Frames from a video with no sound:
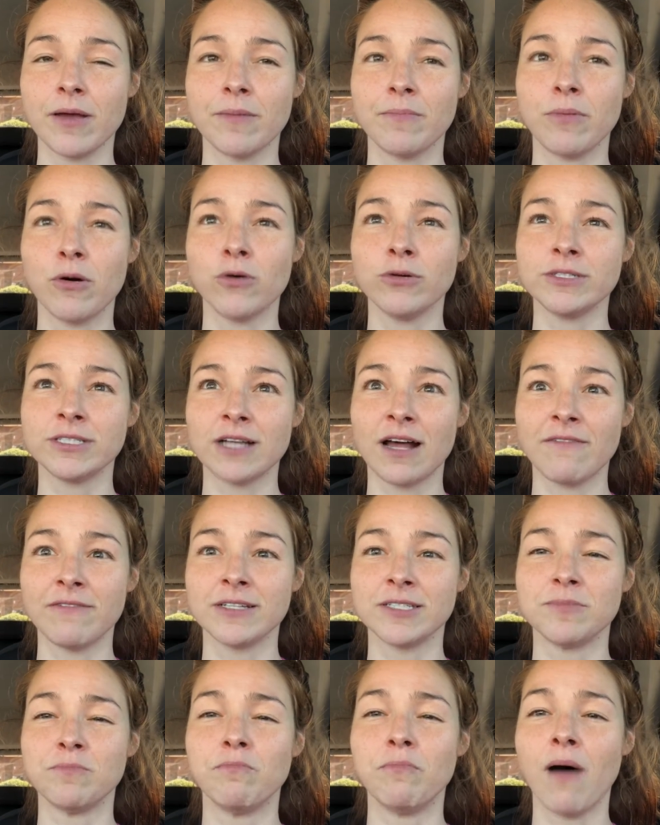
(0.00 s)
a post
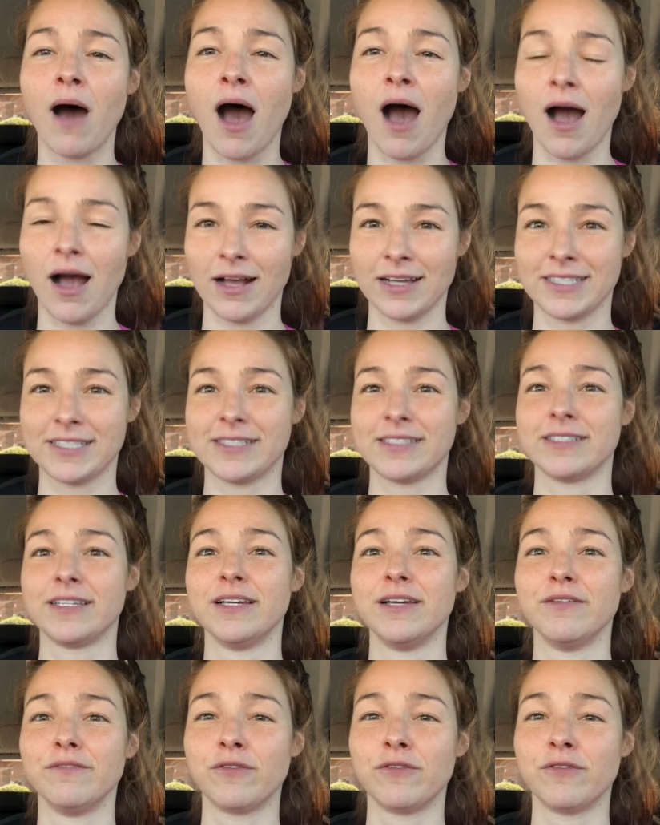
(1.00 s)
office box